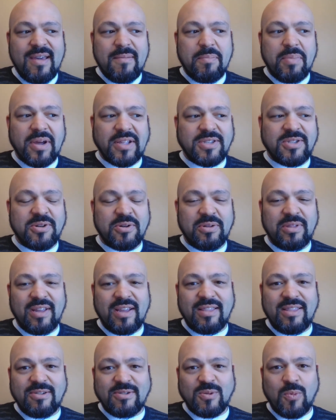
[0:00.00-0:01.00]
but
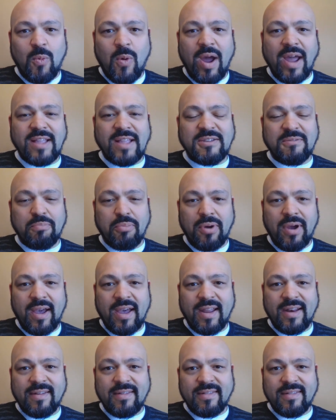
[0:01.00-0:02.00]
certainly there's
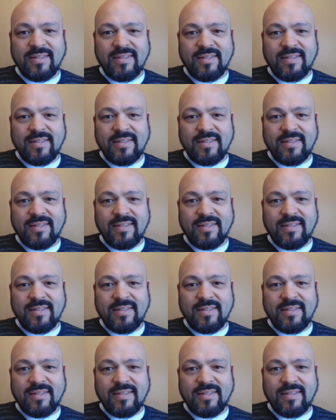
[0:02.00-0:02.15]
widespread